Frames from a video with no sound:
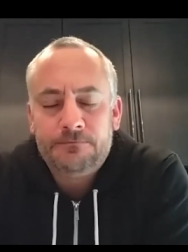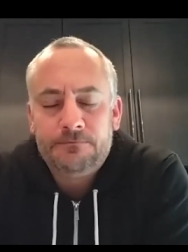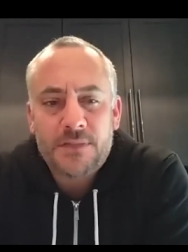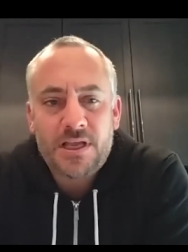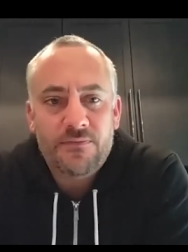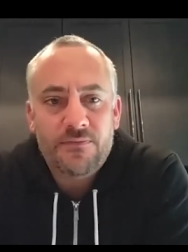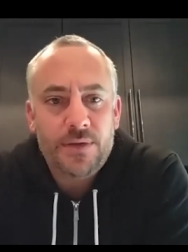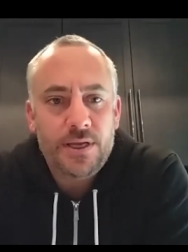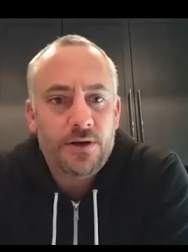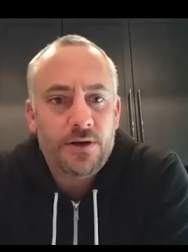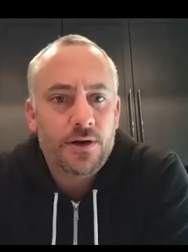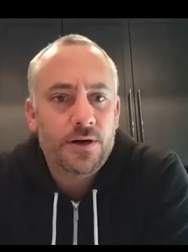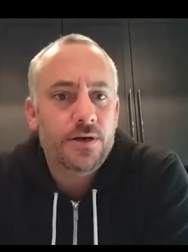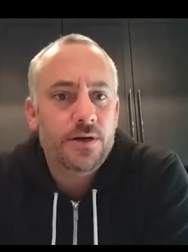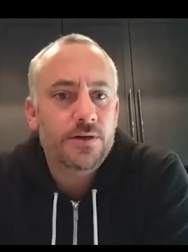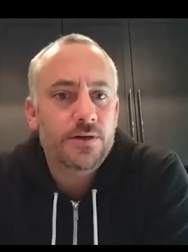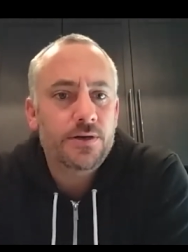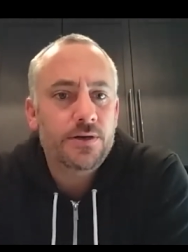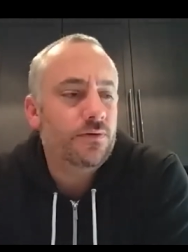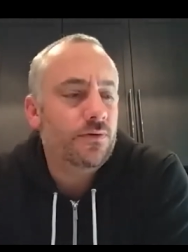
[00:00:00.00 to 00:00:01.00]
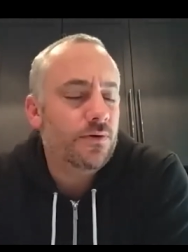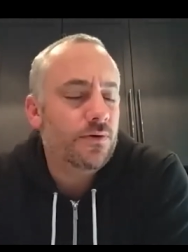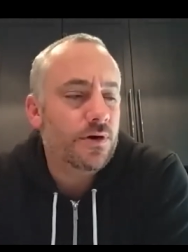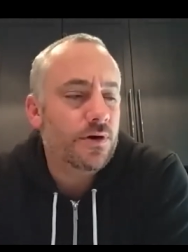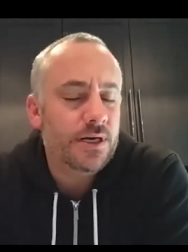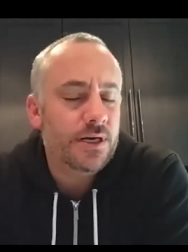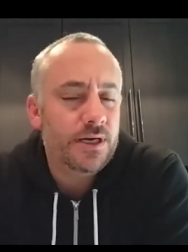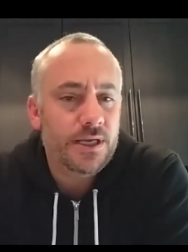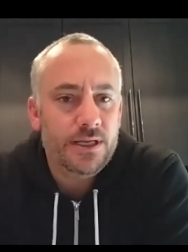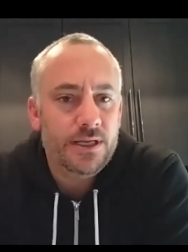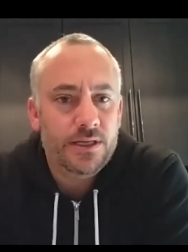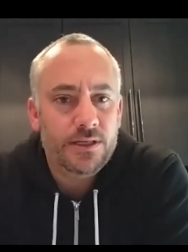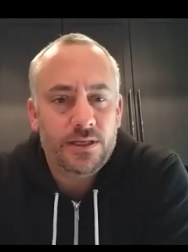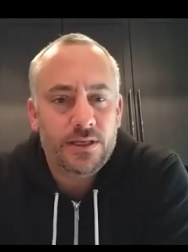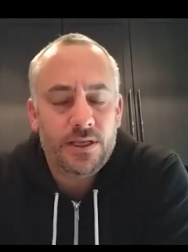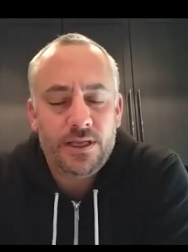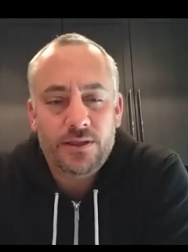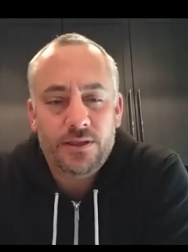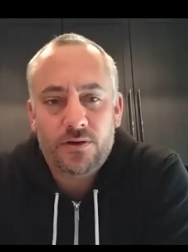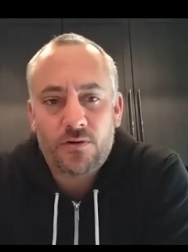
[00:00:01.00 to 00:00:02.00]
have been hurt, or in,
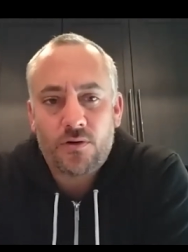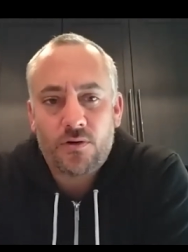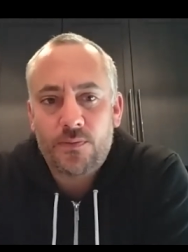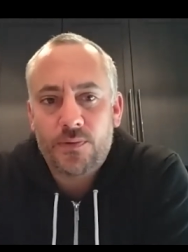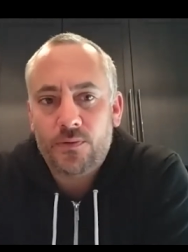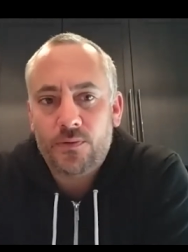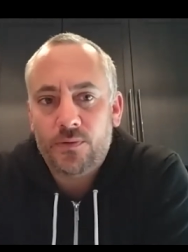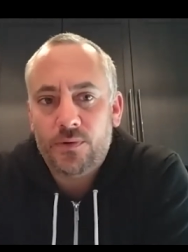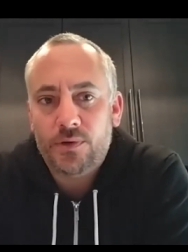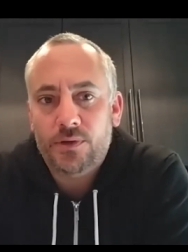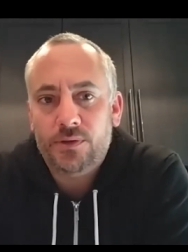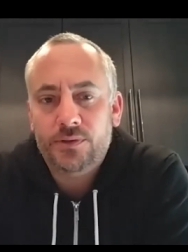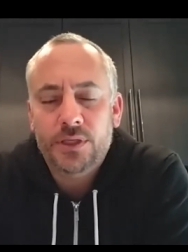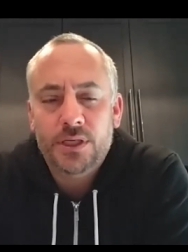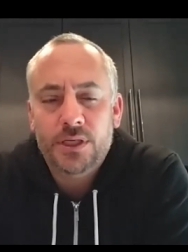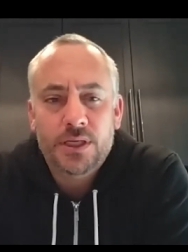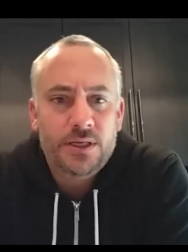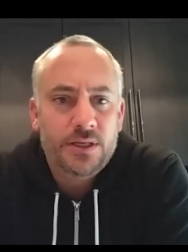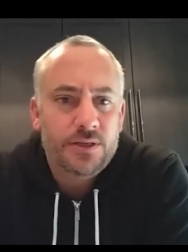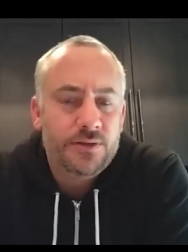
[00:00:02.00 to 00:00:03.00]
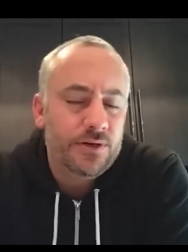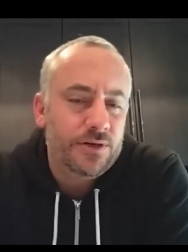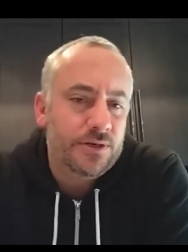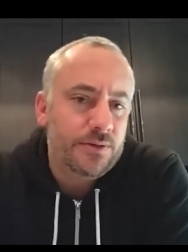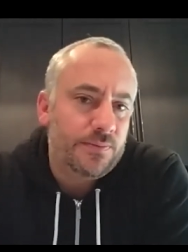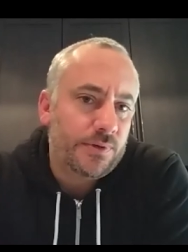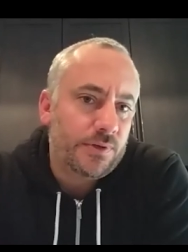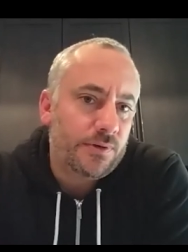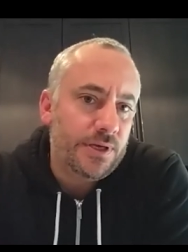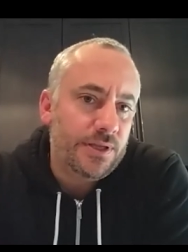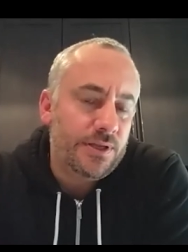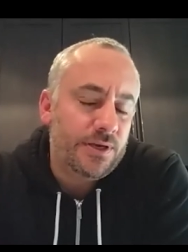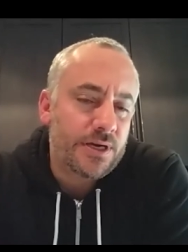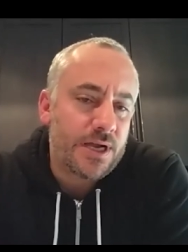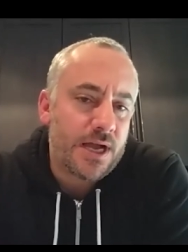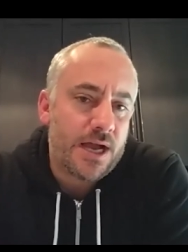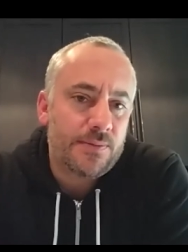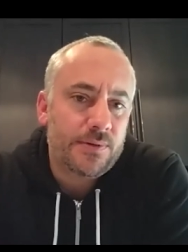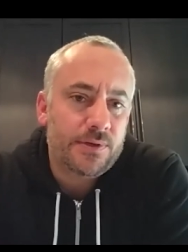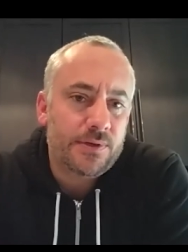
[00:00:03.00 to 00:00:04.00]
in the corporate world, they're deploying their
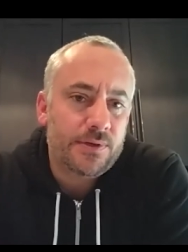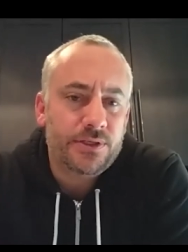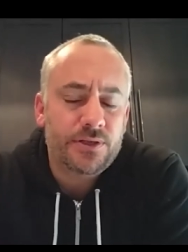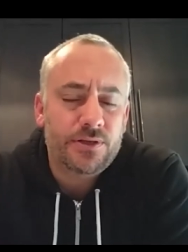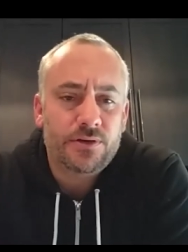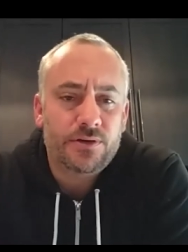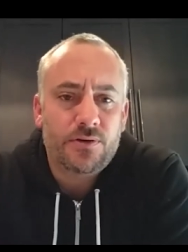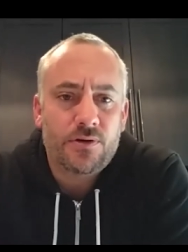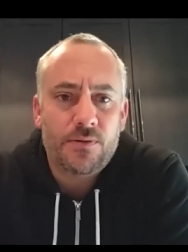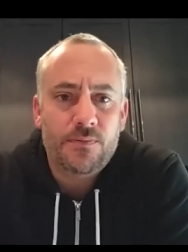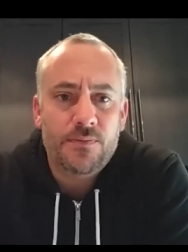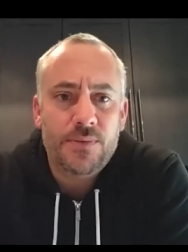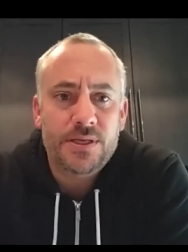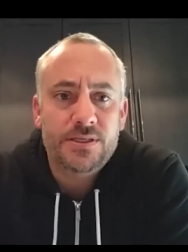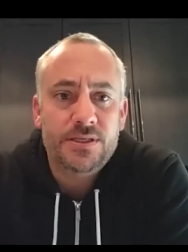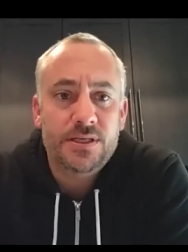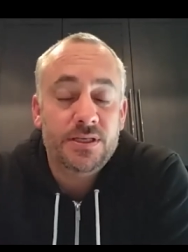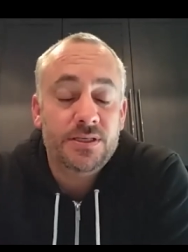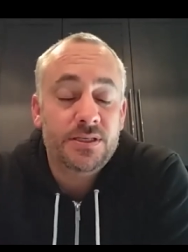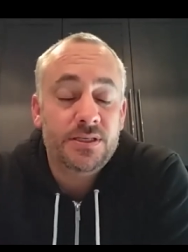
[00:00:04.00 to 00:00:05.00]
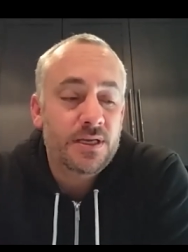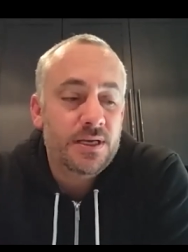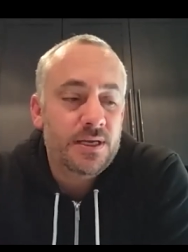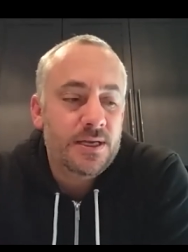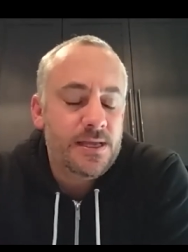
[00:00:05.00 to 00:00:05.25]
capital to their core business.